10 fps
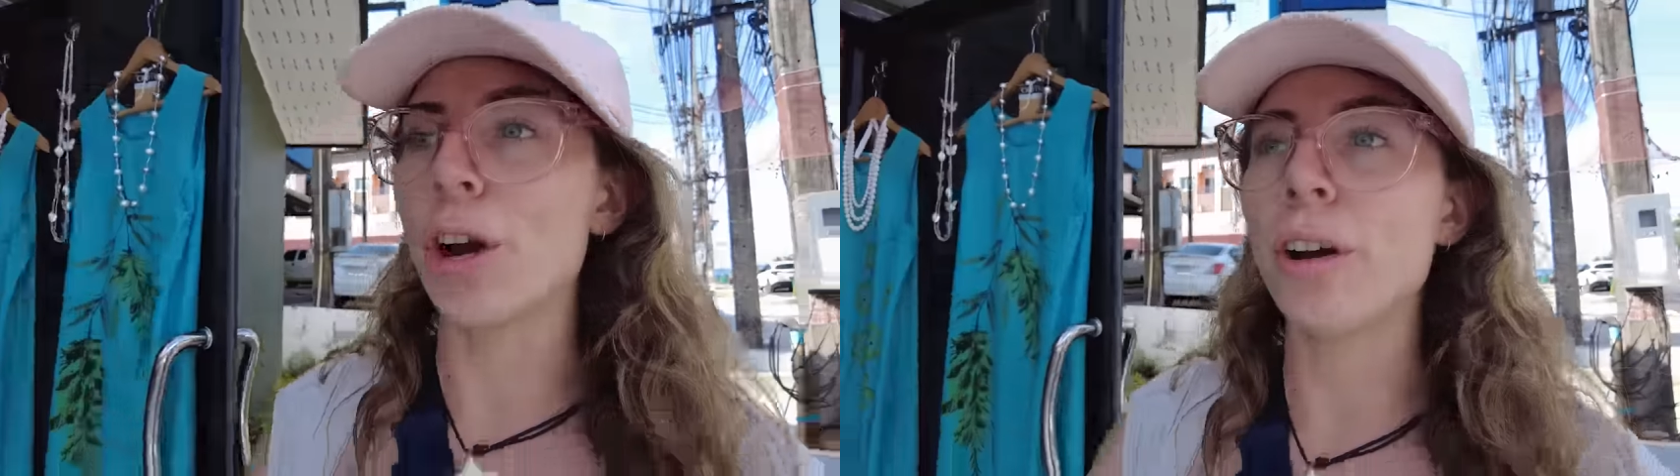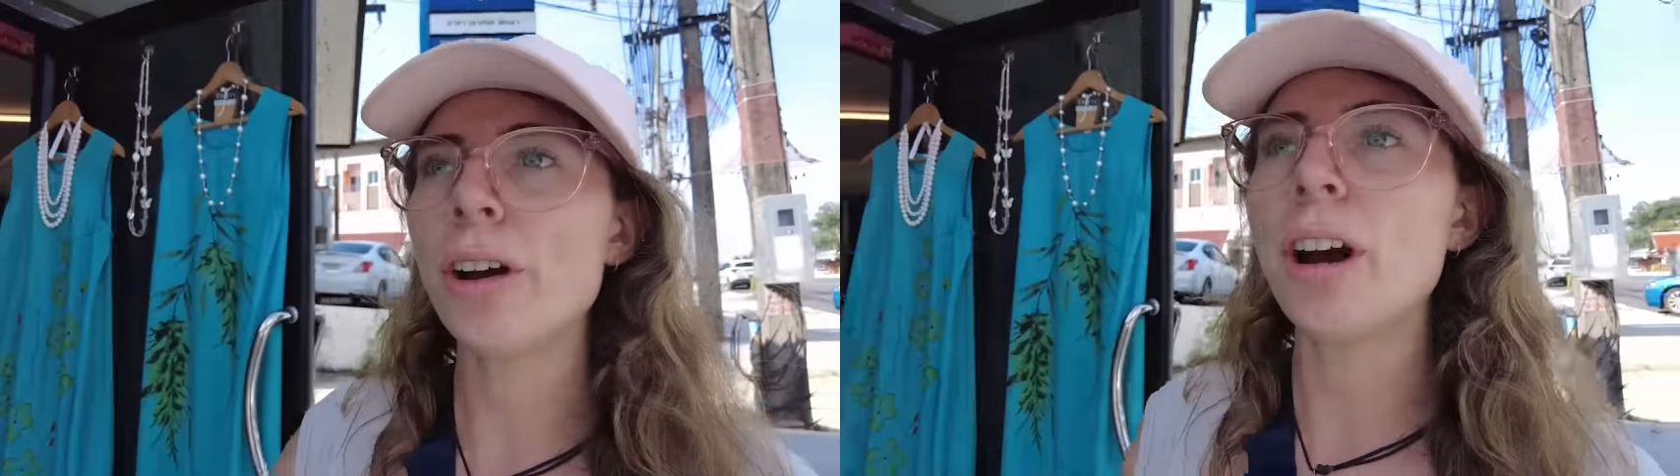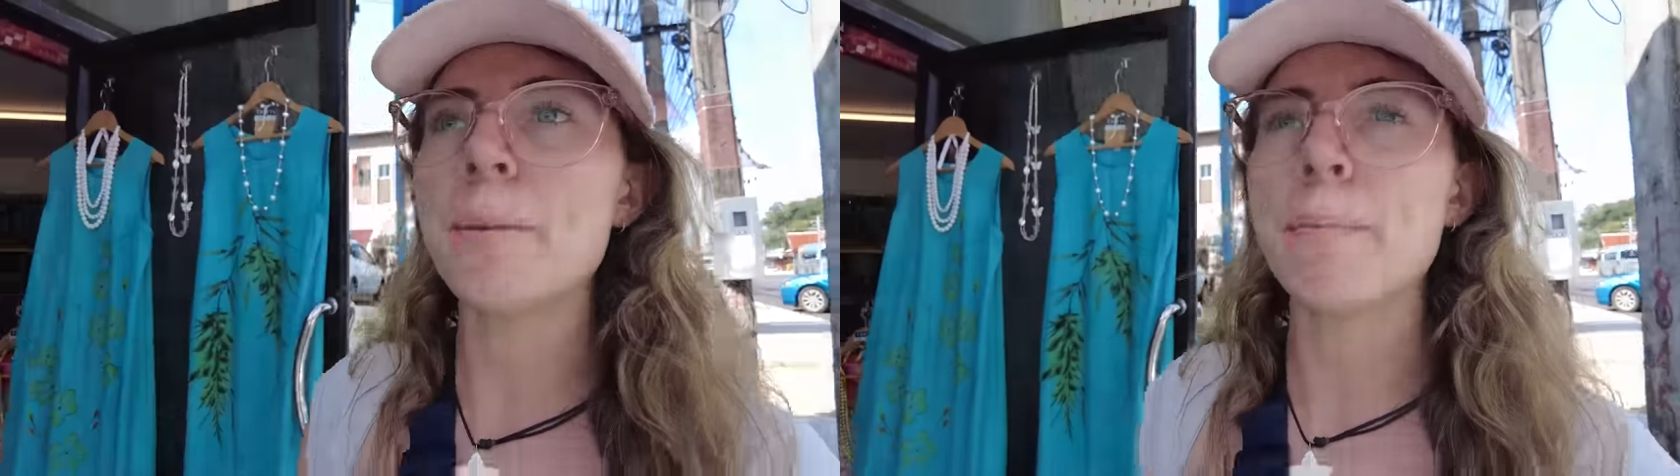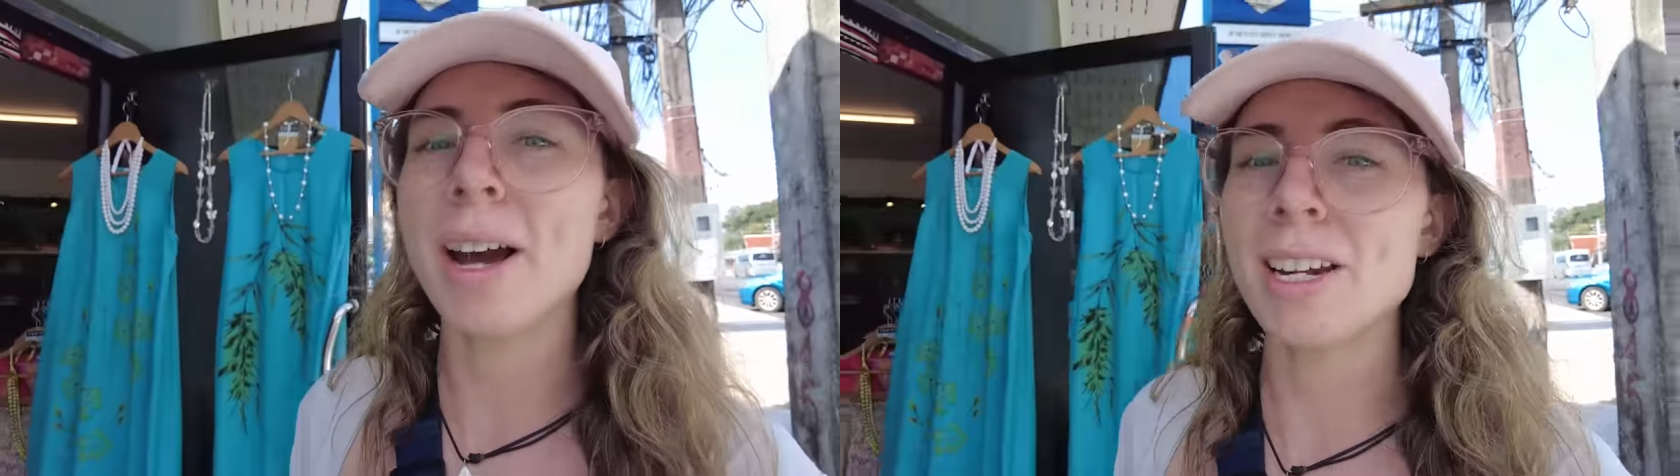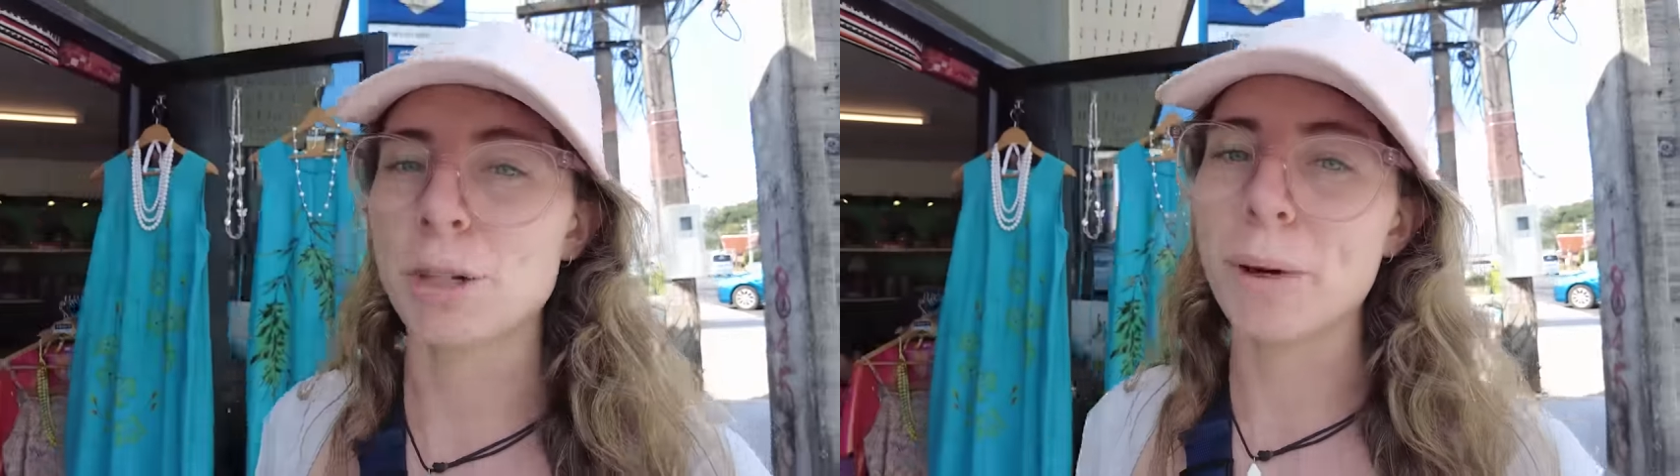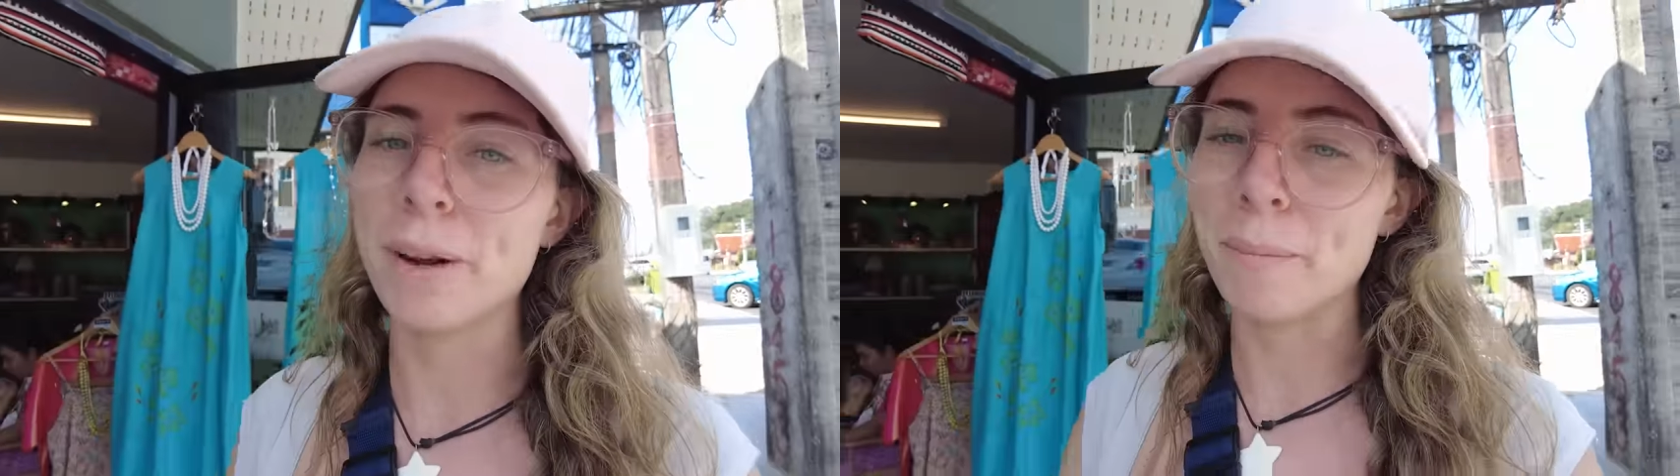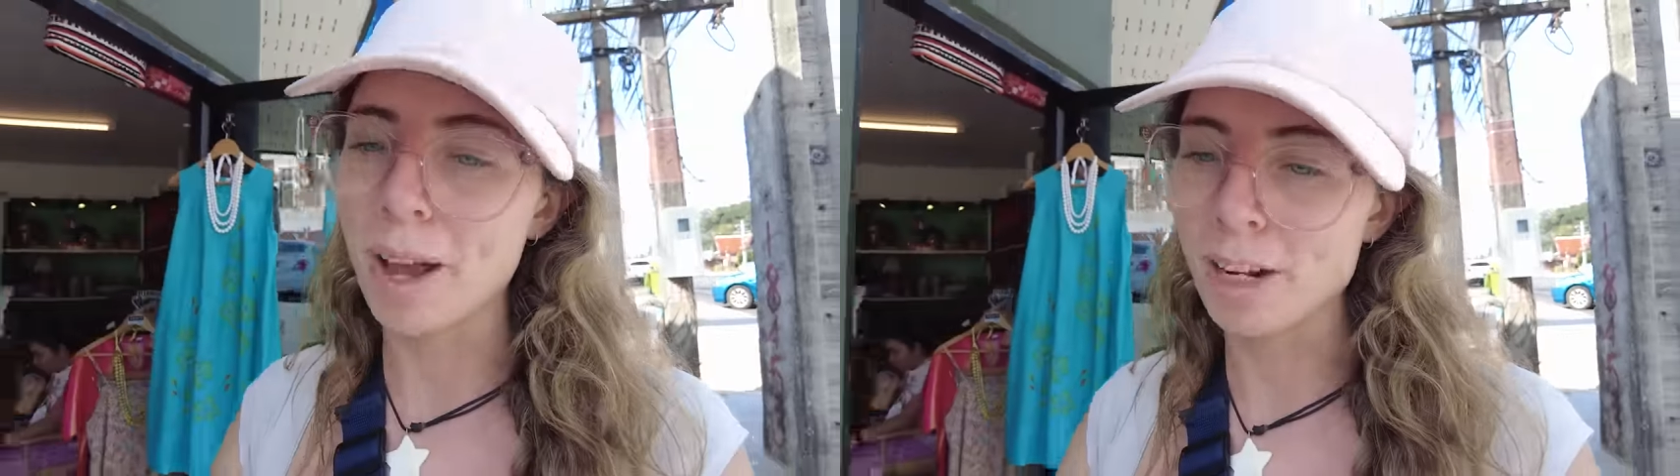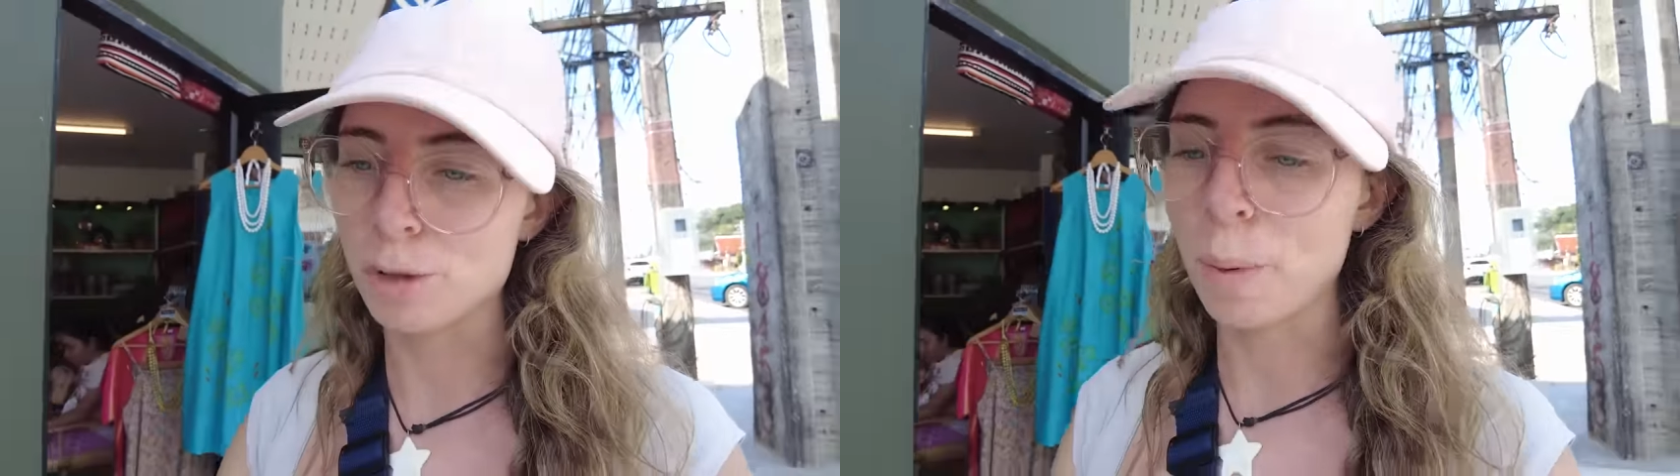I'm minus one and minus